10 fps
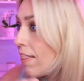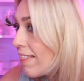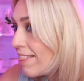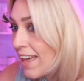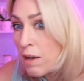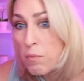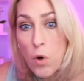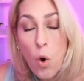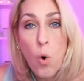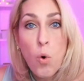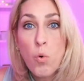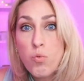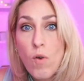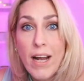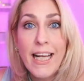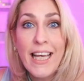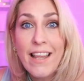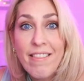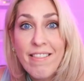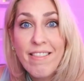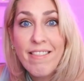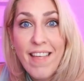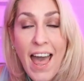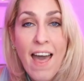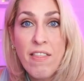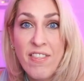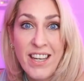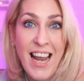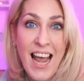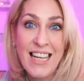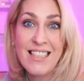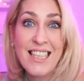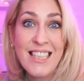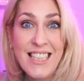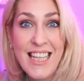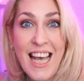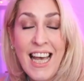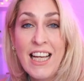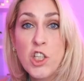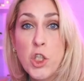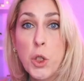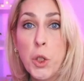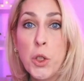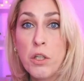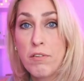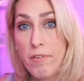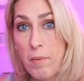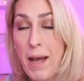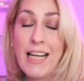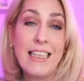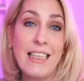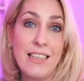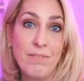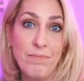they were already there the next day to look for Madeleine.